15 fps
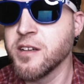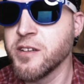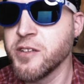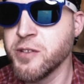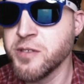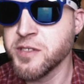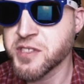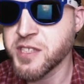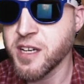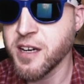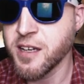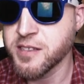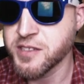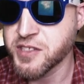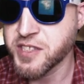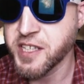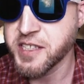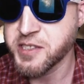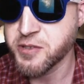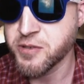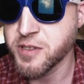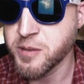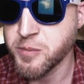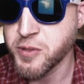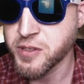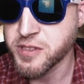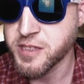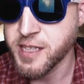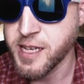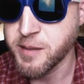you decide to schedule and
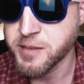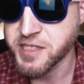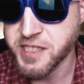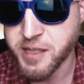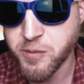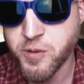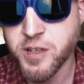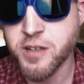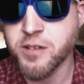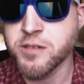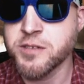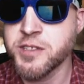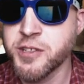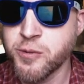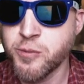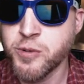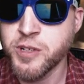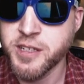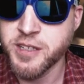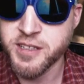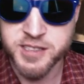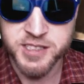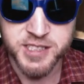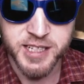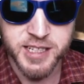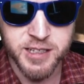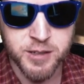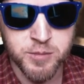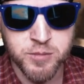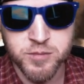book the lab exam. Well, your written
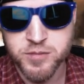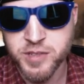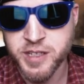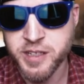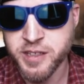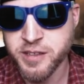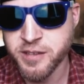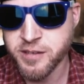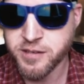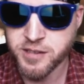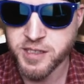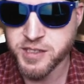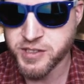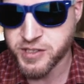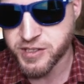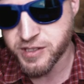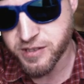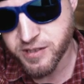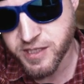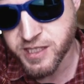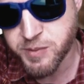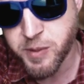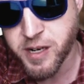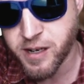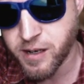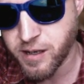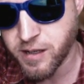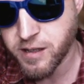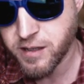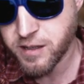exam has
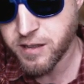expired,